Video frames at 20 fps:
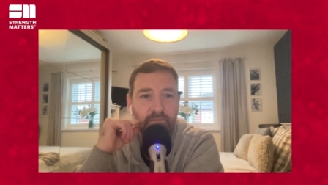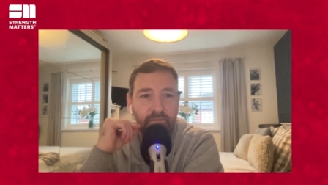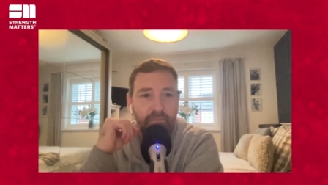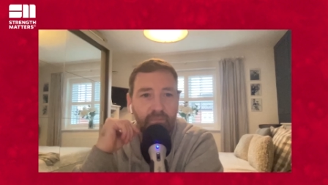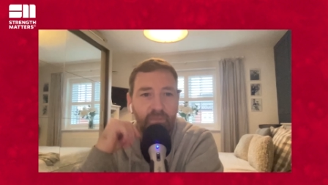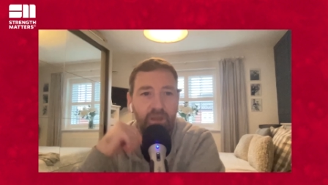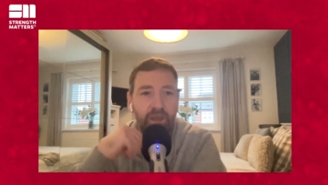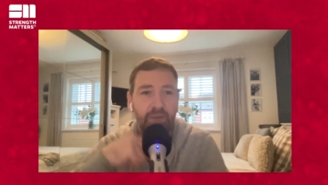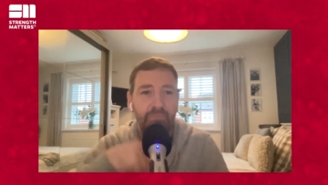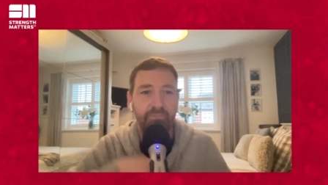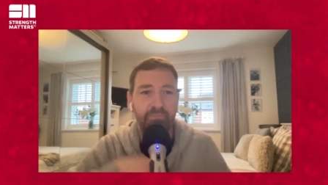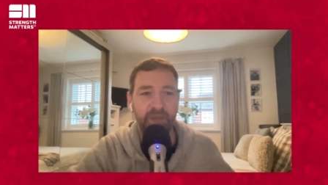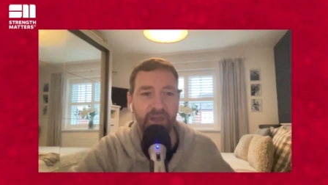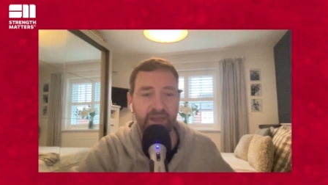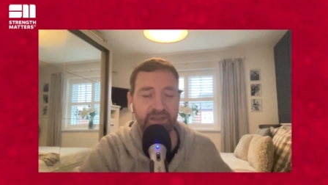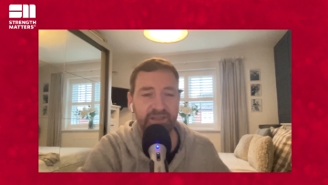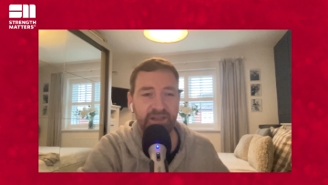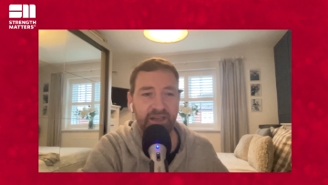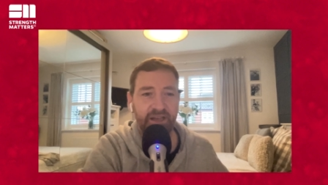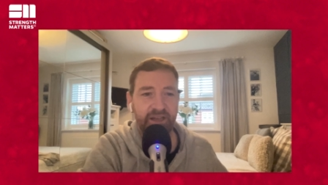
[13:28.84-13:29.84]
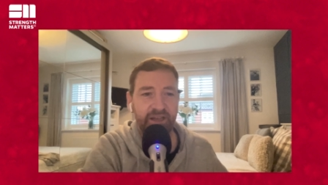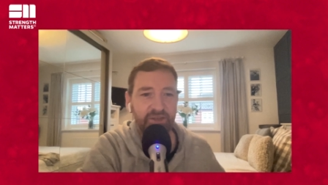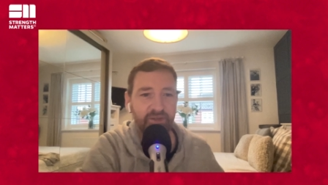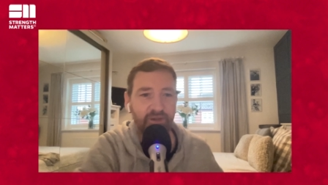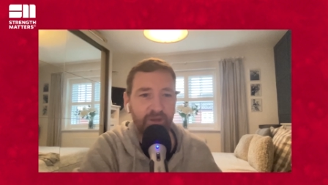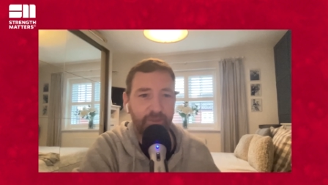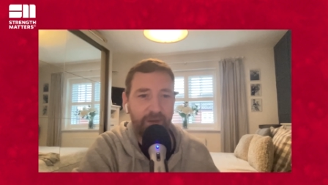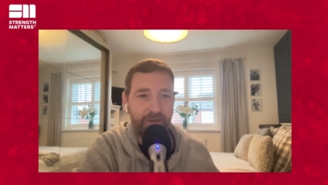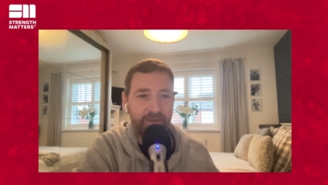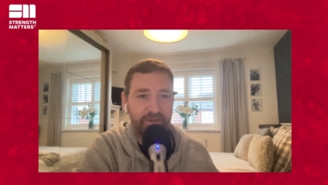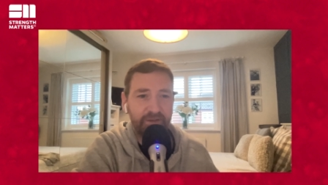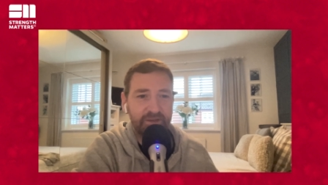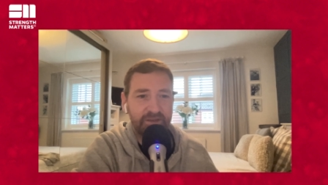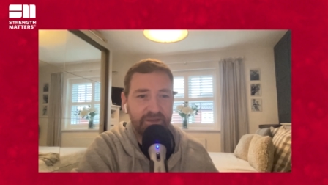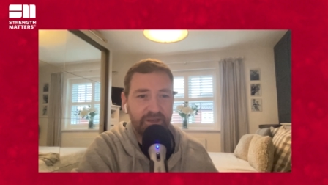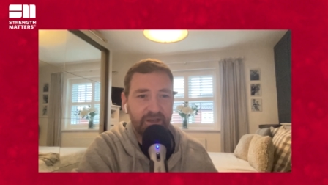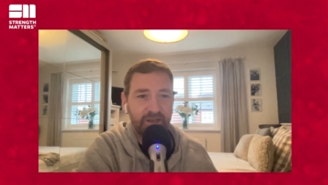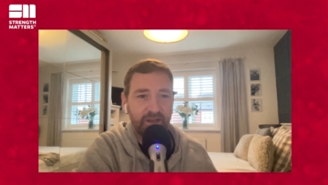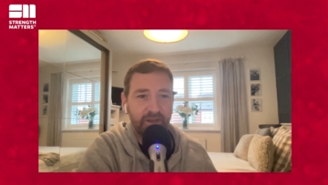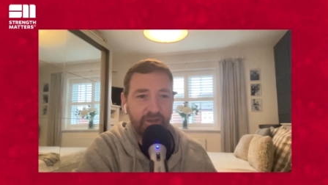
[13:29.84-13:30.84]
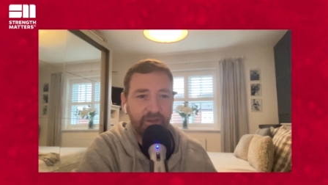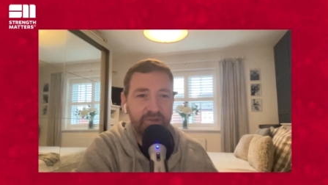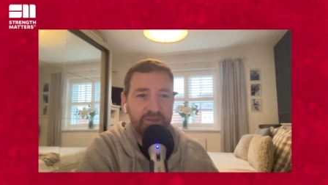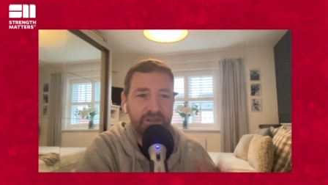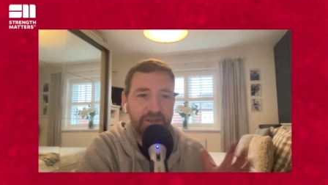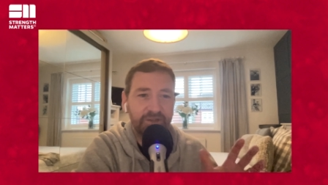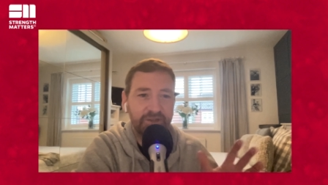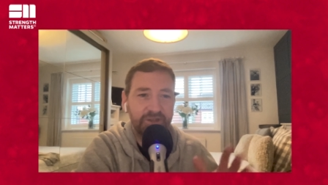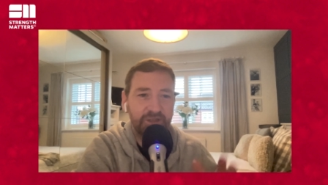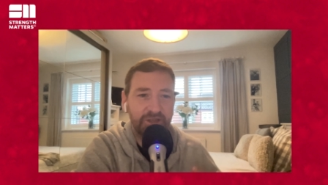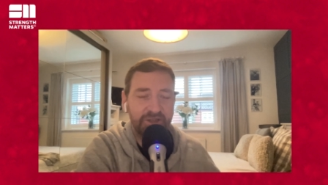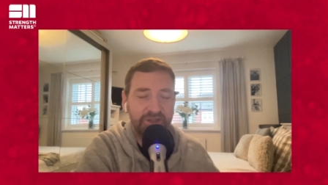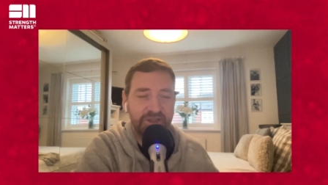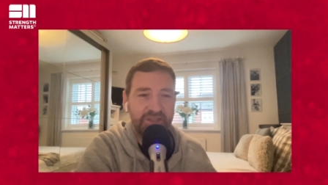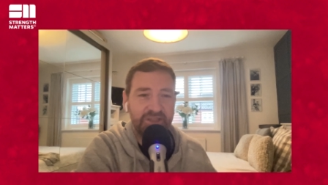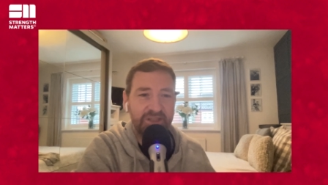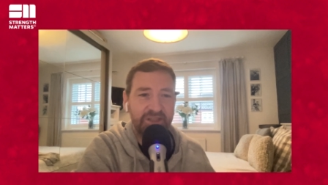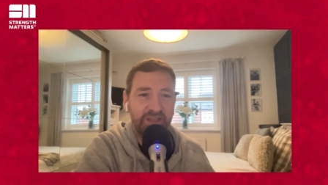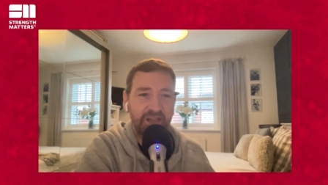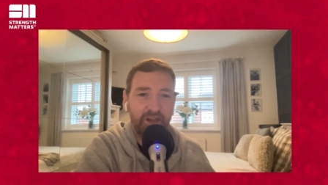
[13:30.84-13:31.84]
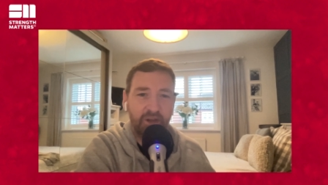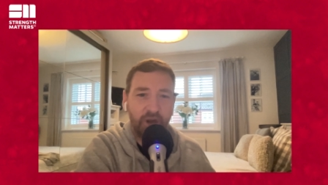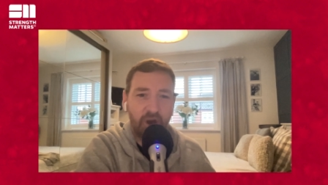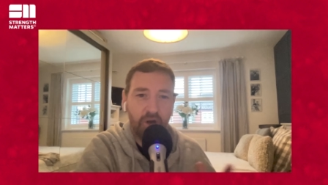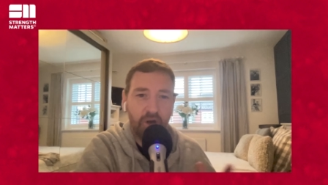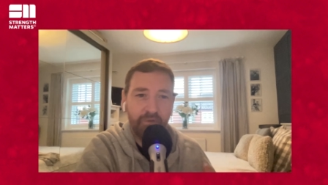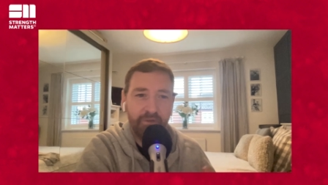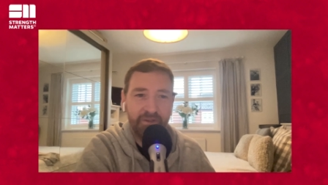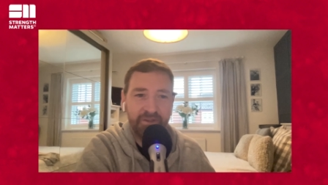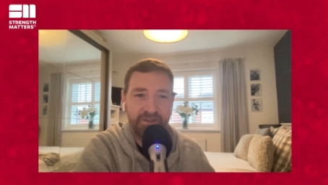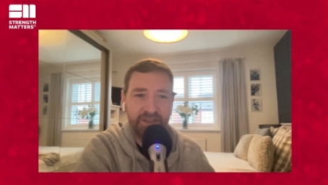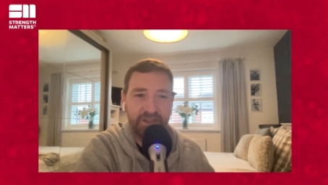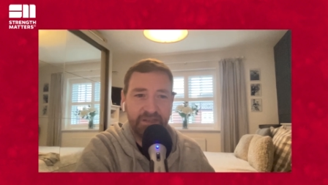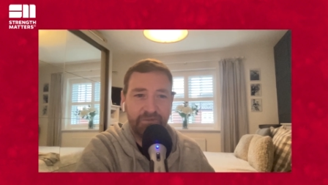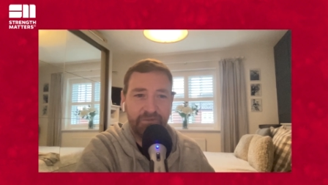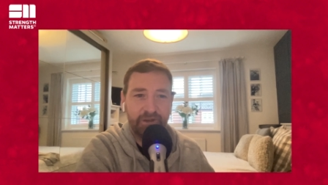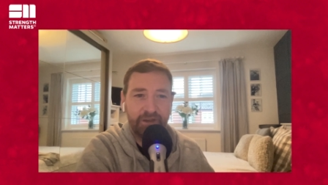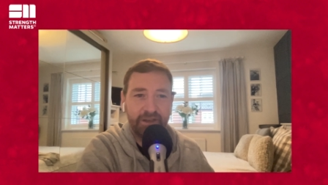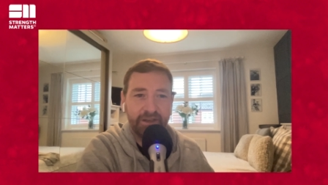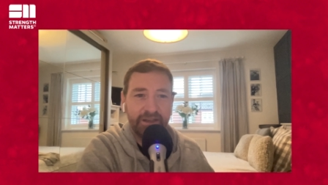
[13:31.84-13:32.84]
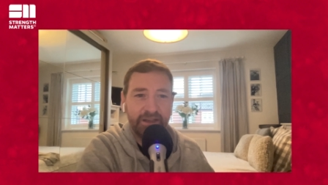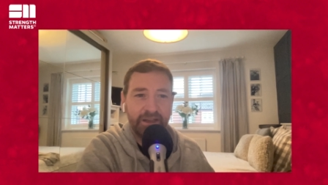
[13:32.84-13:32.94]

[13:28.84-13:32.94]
Yeah, exactly. It's all about uh, those little touches in it and over delivering.